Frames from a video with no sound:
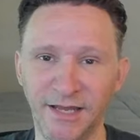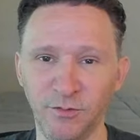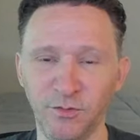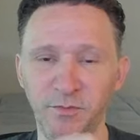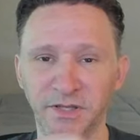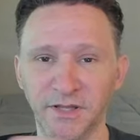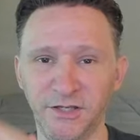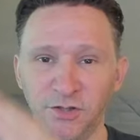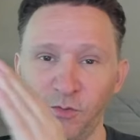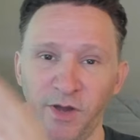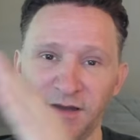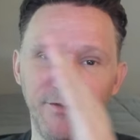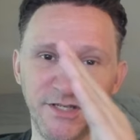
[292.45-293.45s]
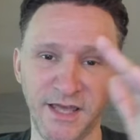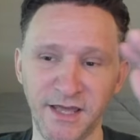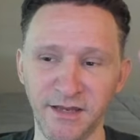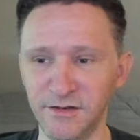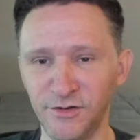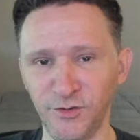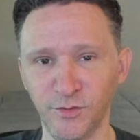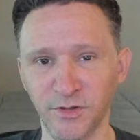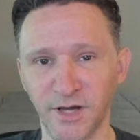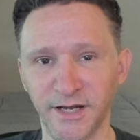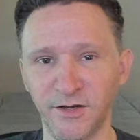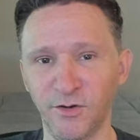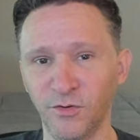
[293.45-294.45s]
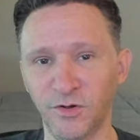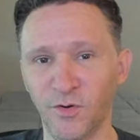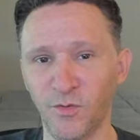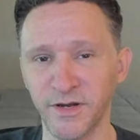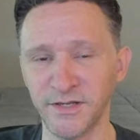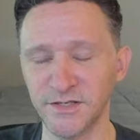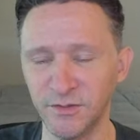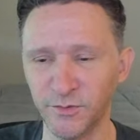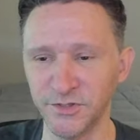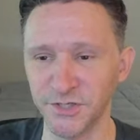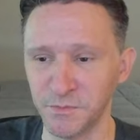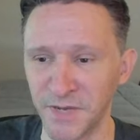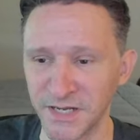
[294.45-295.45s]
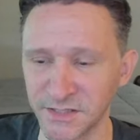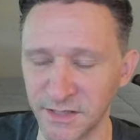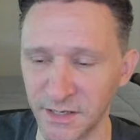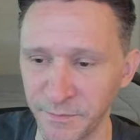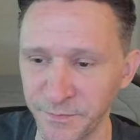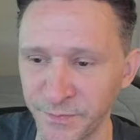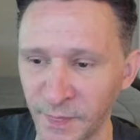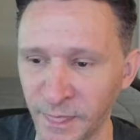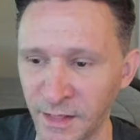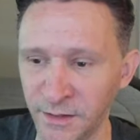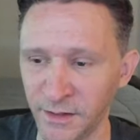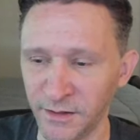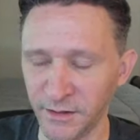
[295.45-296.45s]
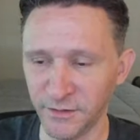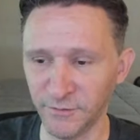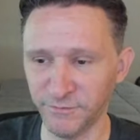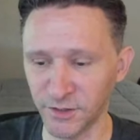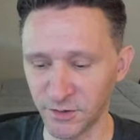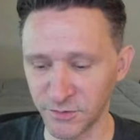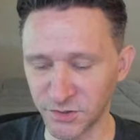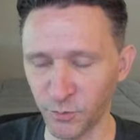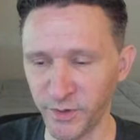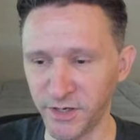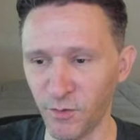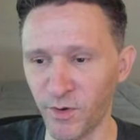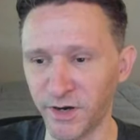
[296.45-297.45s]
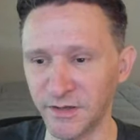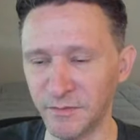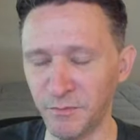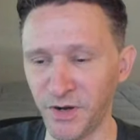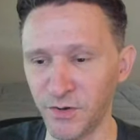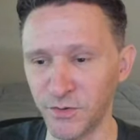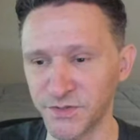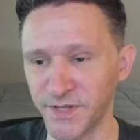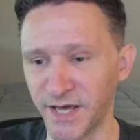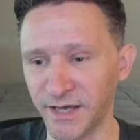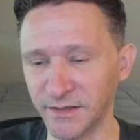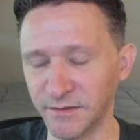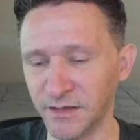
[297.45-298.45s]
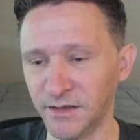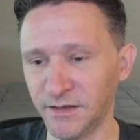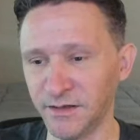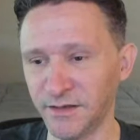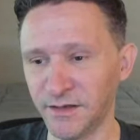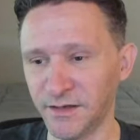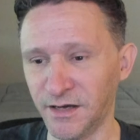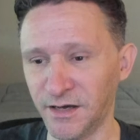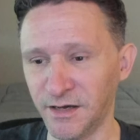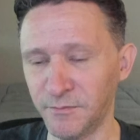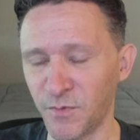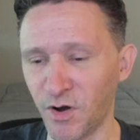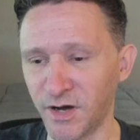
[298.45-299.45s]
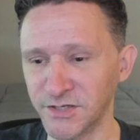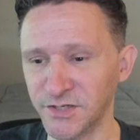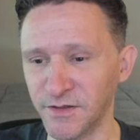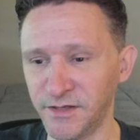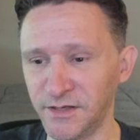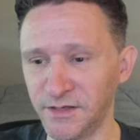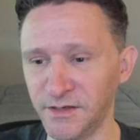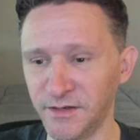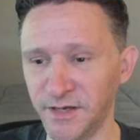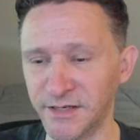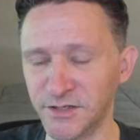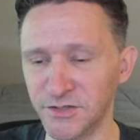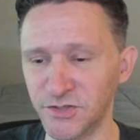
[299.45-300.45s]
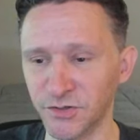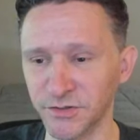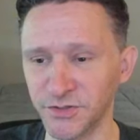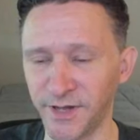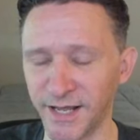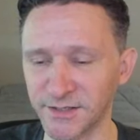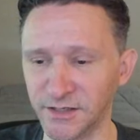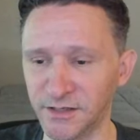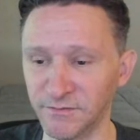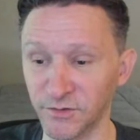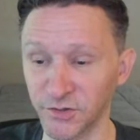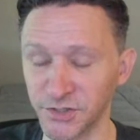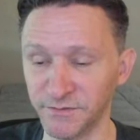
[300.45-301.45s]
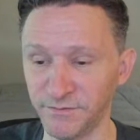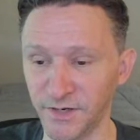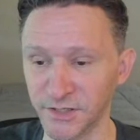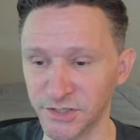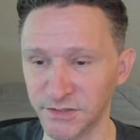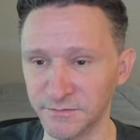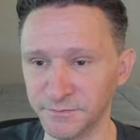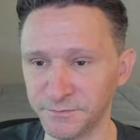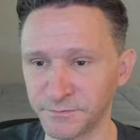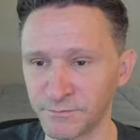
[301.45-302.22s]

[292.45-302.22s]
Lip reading: It would be like, you have 10 new line gold coins, and it would just mess up the flow. So we don't want to impose that onto the integer to ASCII conversion function.